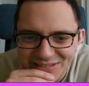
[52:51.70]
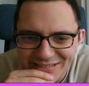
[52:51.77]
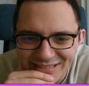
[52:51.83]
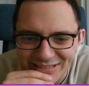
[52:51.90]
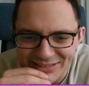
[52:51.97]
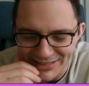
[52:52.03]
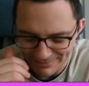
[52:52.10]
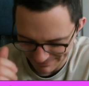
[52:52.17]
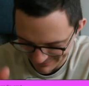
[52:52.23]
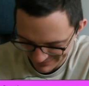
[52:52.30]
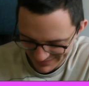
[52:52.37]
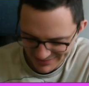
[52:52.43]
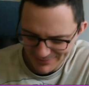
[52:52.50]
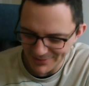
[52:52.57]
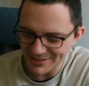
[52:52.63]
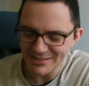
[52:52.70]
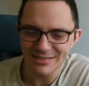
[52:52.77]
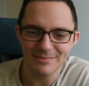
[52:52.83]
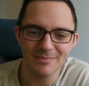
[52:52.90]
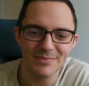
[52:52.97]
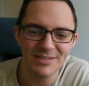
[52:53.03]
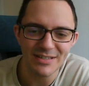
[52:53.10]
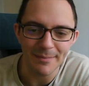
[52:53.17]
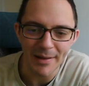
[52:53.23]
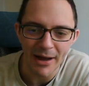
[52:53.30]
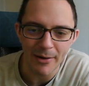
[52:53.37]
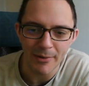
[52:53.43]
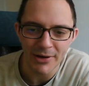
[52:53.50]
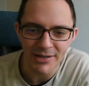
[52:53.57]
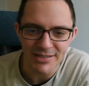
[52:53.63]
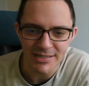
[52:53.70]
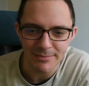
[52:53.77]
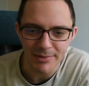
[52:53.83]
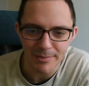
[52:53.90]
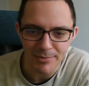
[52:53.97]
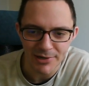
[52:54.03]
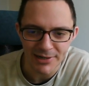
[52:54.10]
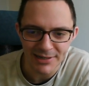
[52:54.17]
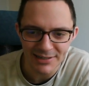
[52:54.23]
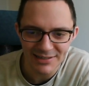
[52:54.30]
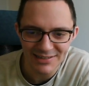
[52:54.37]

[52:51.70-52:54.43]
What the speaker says: Okay, this one is somehow hurting my brain.